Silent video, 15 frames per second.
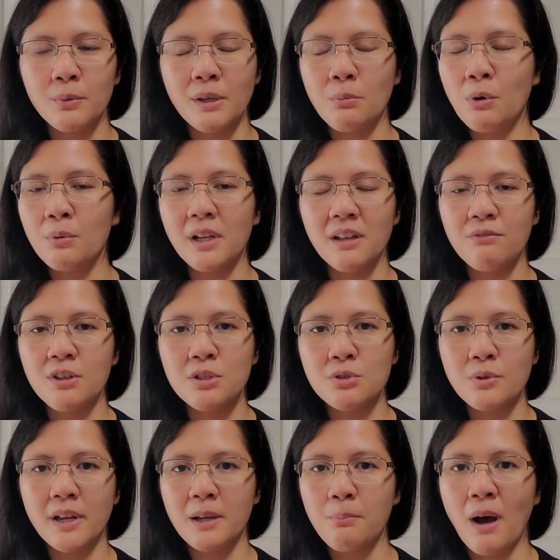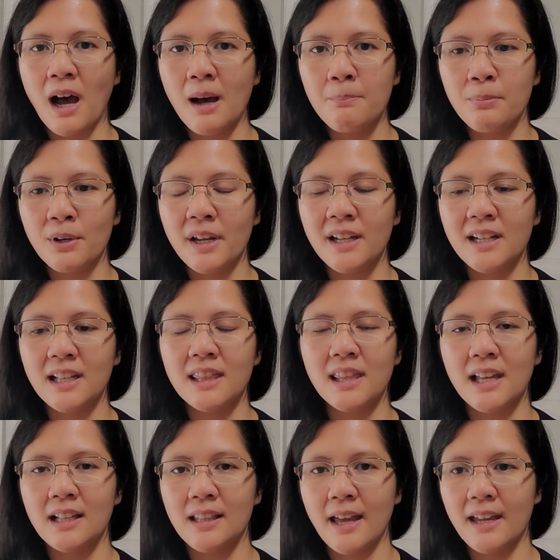We won't even drink pop or
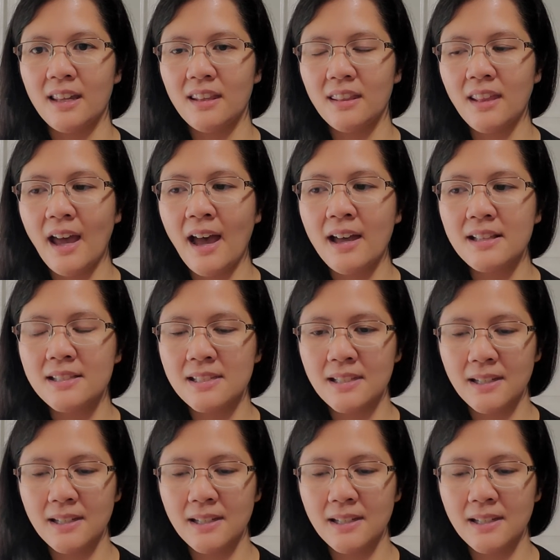anything like that.